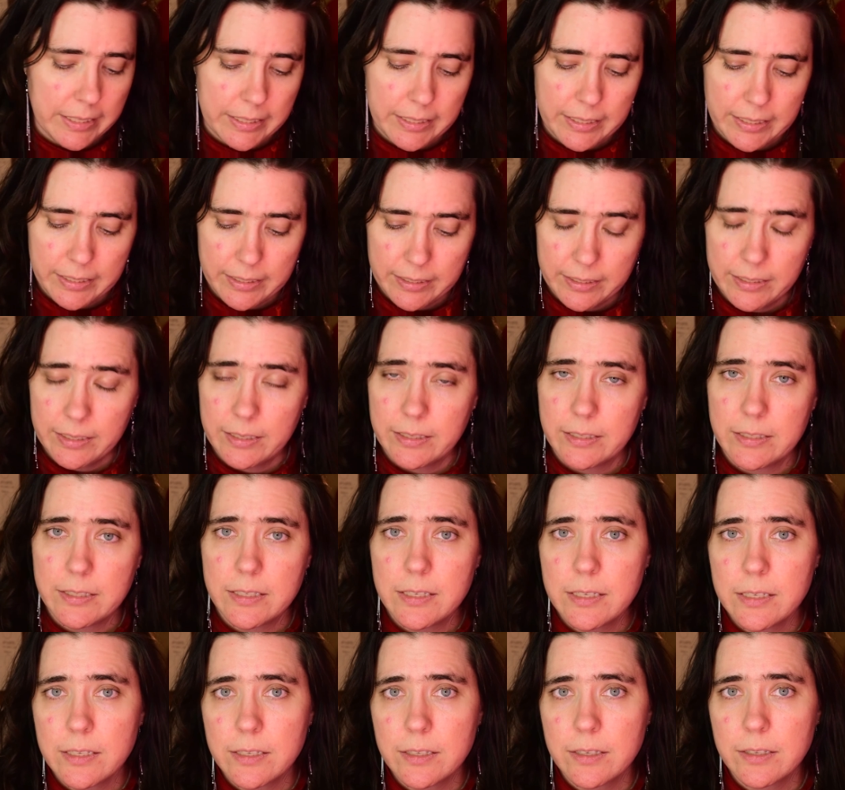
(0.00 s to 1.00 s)
And
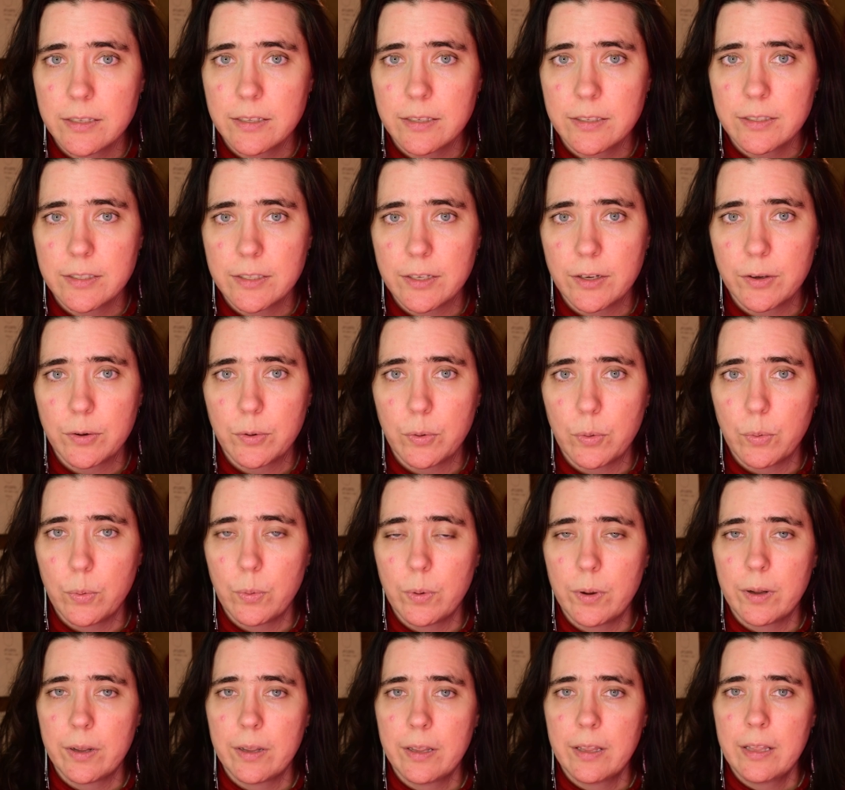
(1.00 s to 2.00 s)

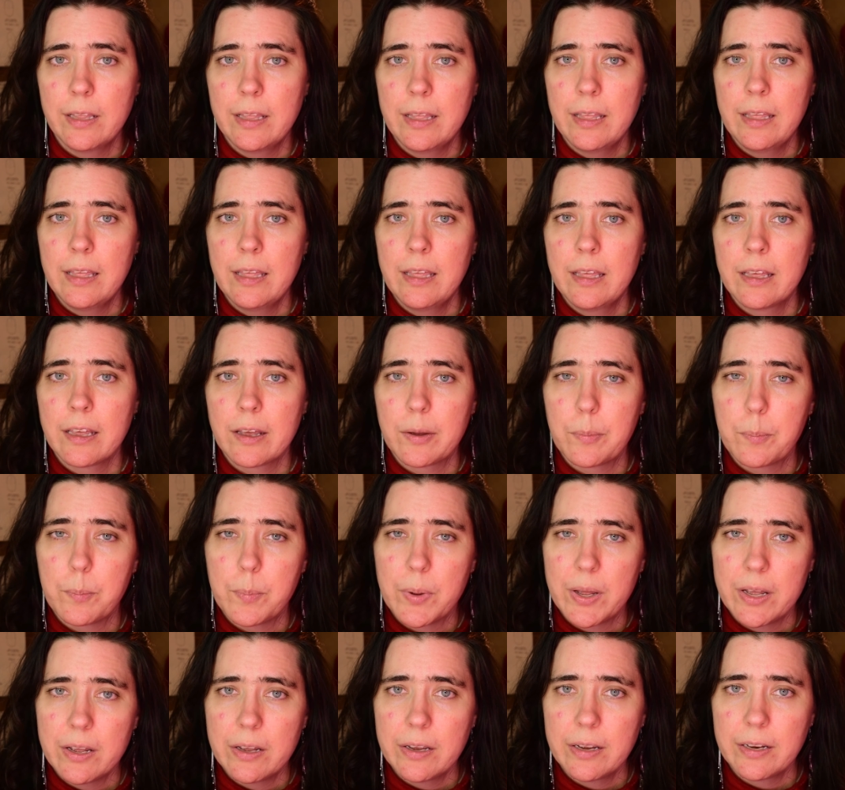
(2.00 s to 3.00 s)
so
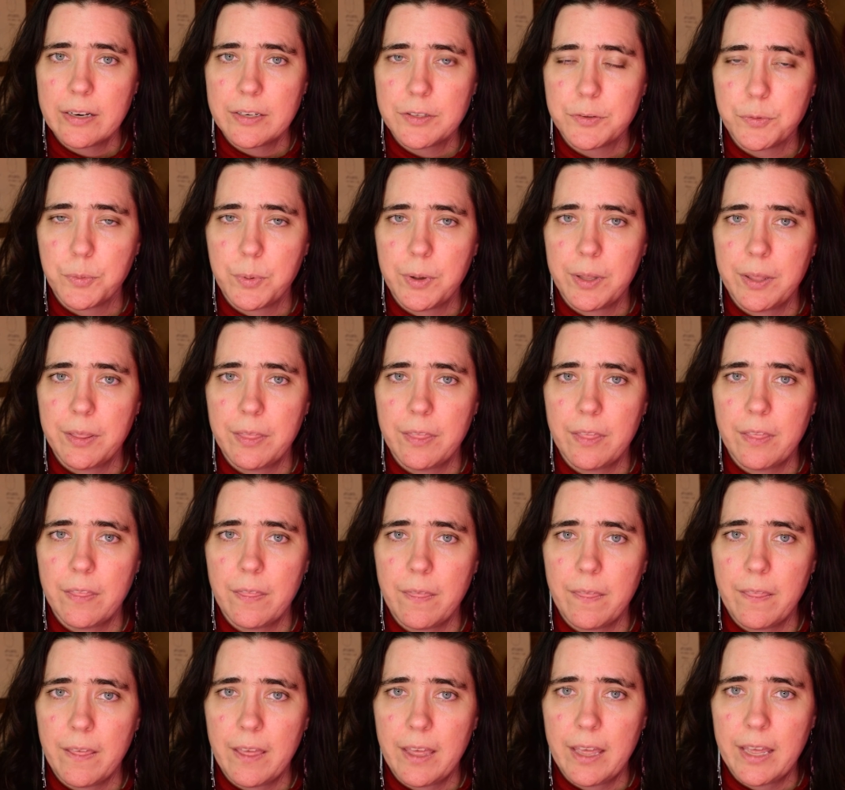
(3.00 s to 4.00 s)
combined with
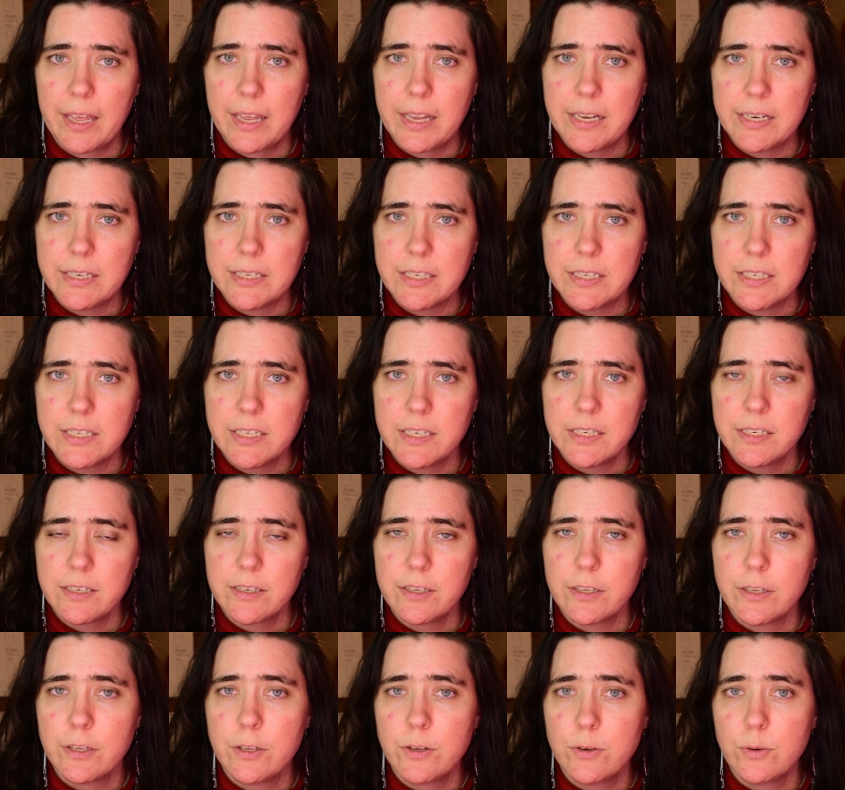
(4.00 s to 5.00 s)
that
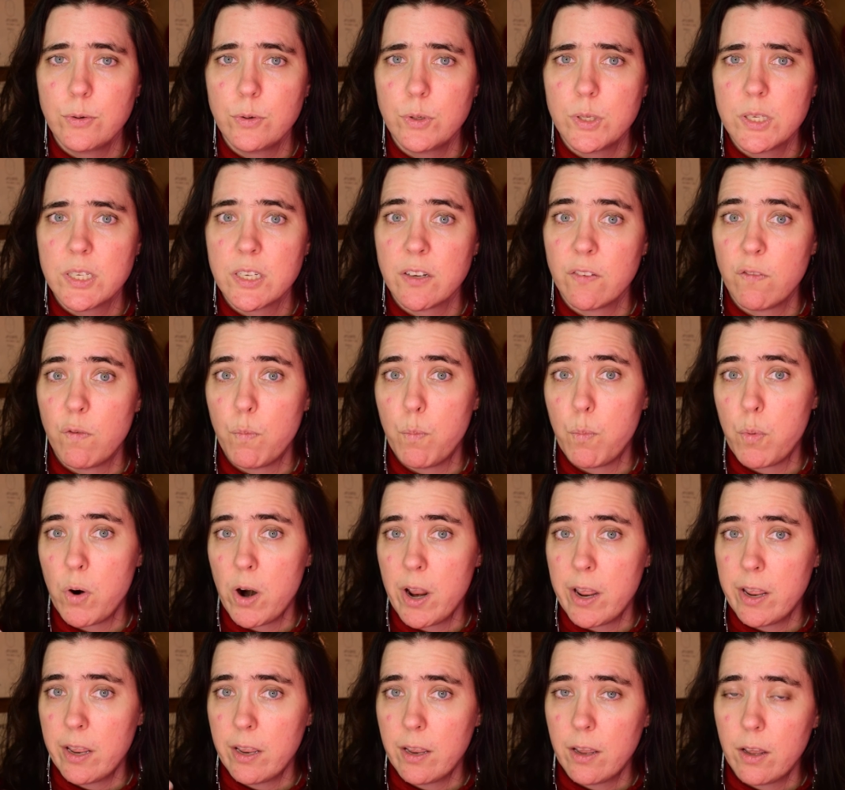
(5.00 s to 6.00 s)
use of
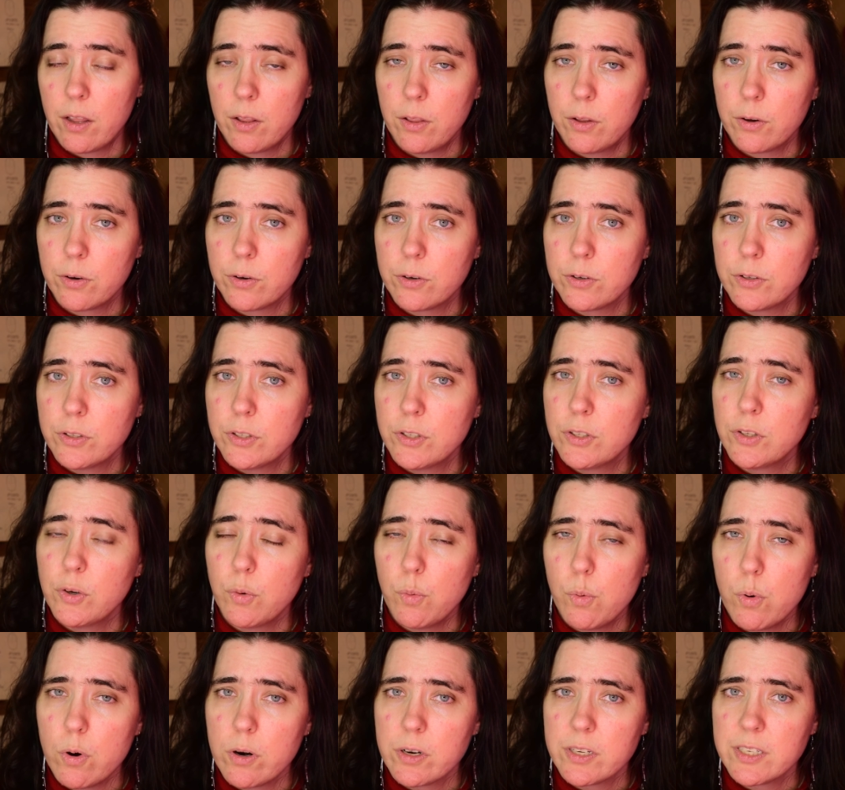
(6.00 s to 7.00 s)
bright colors
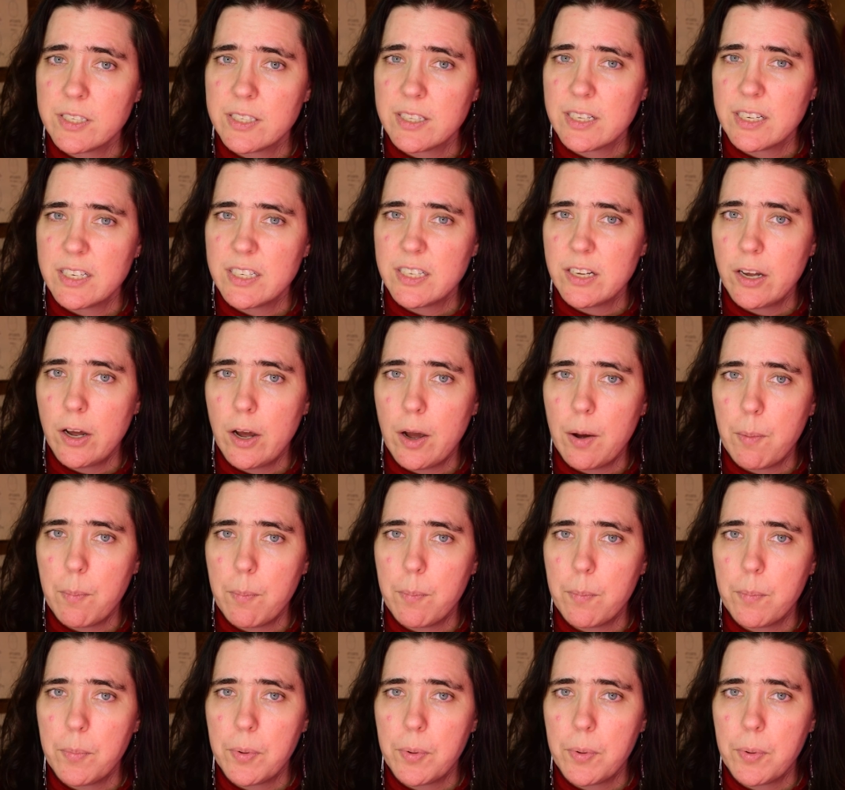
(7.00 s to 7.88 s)
towards the top,